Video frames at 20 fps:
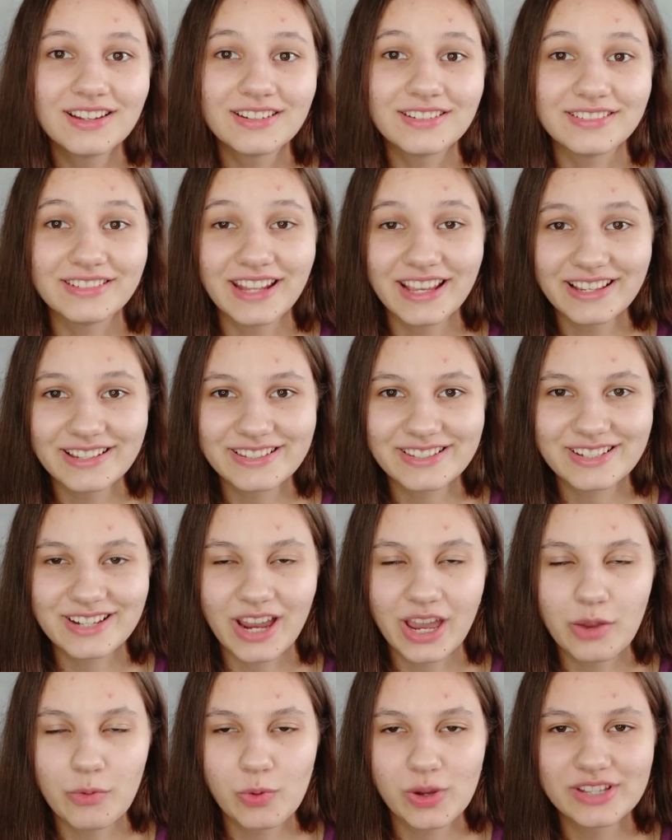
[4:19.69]
Next,
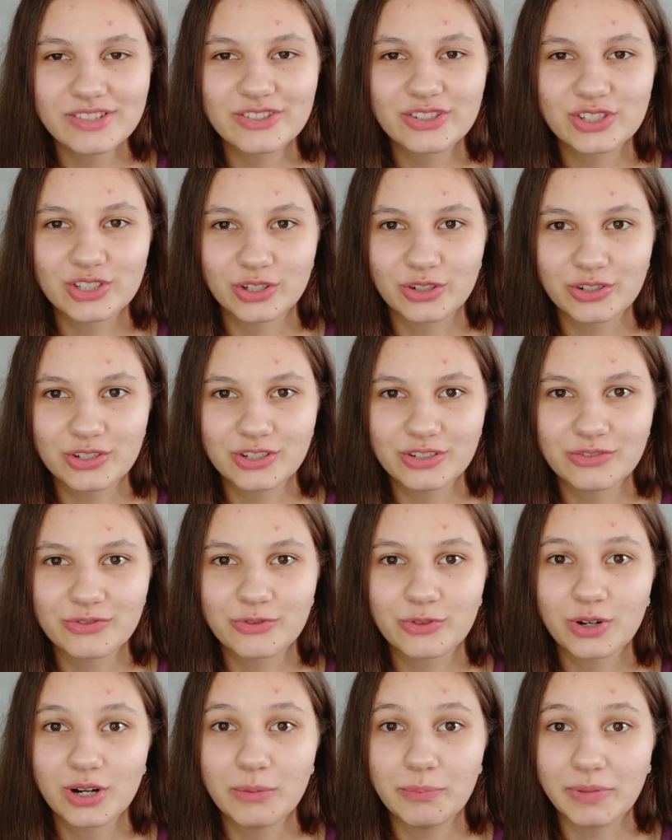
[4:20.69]
I went searching
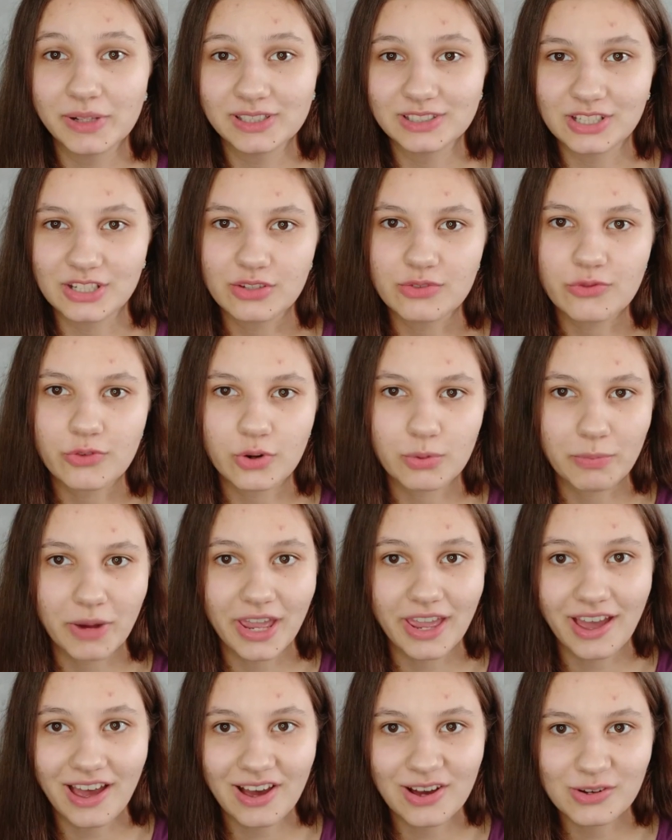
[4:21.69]
for a building for my
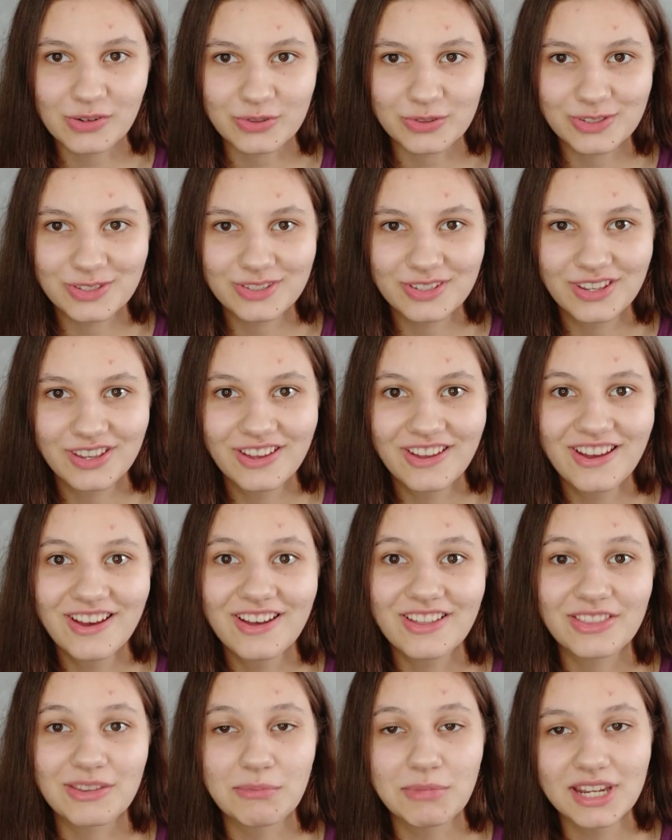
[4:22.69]
house.
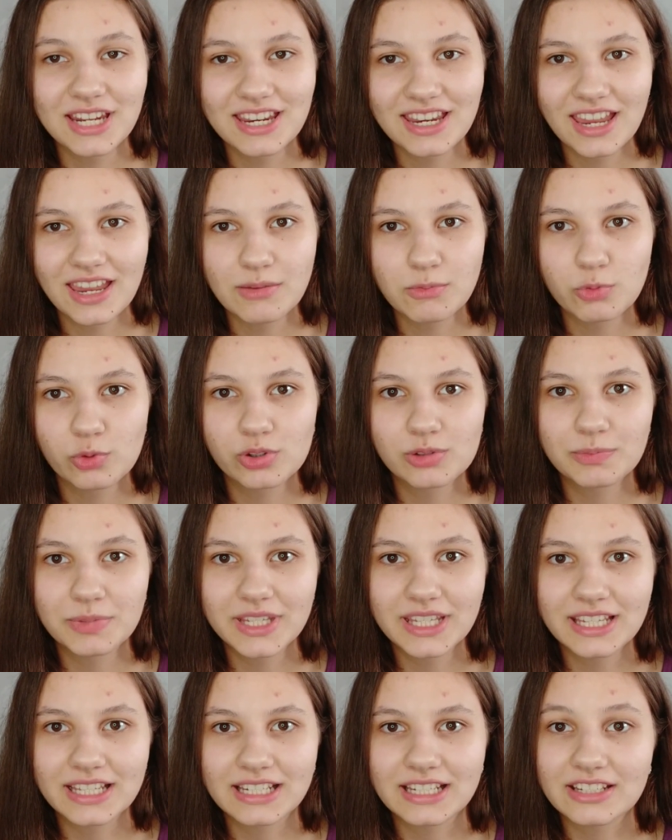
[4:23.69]
The minigame will
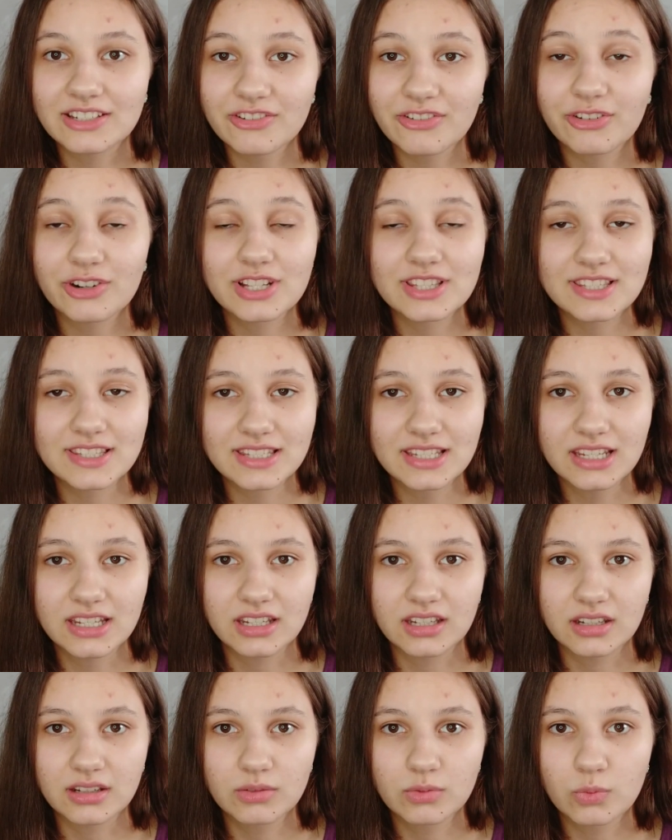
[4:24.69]
be in a different
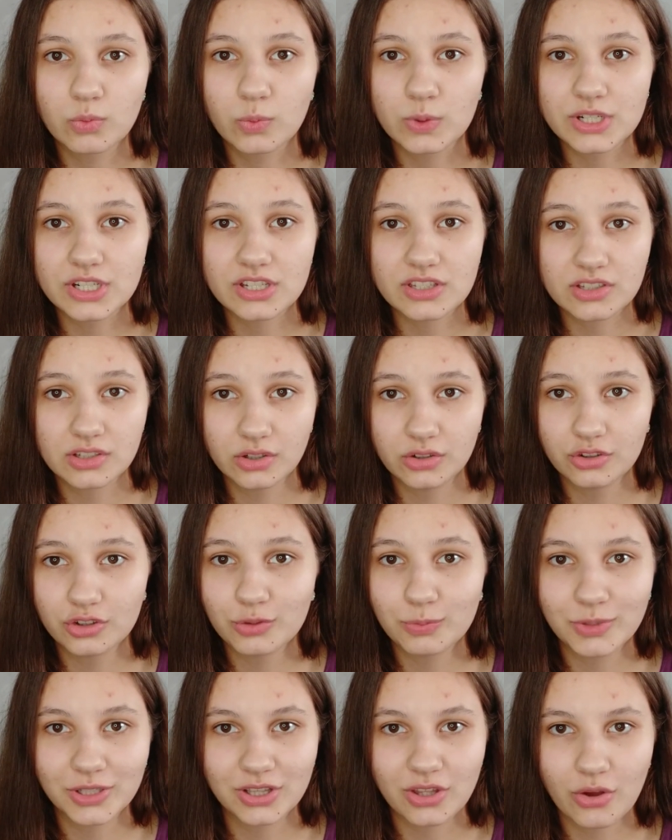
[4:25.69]
scene, which is going to
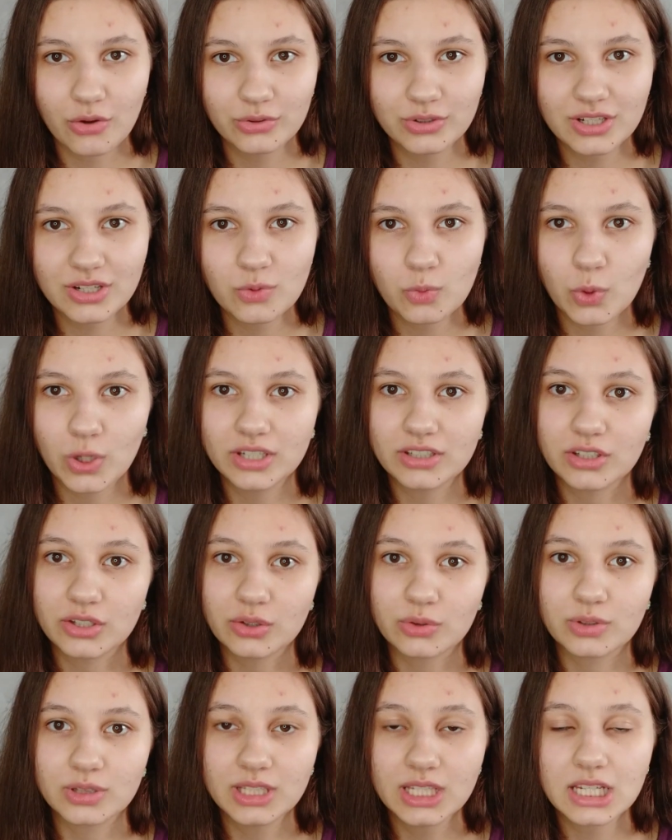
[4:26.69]
be loaded when
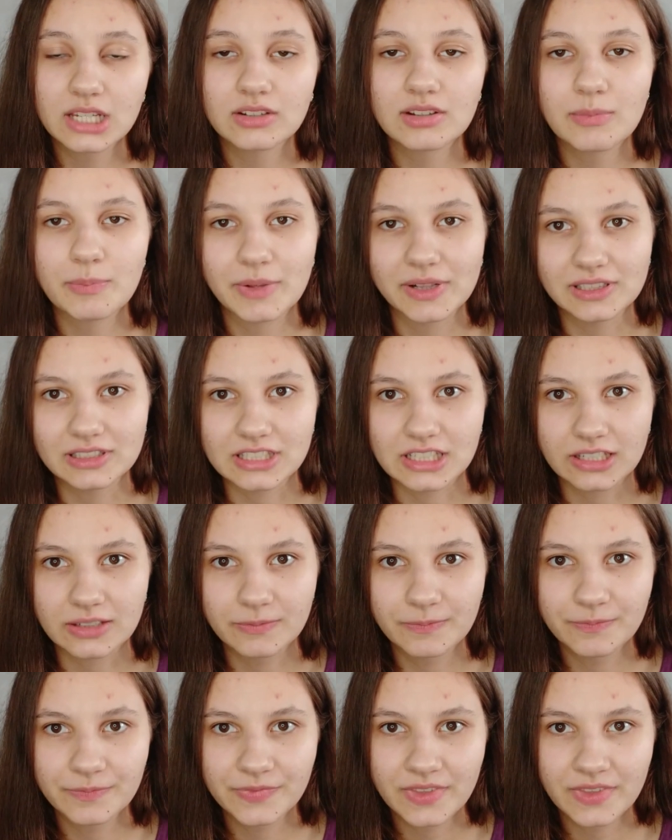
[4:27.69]
you click on a building.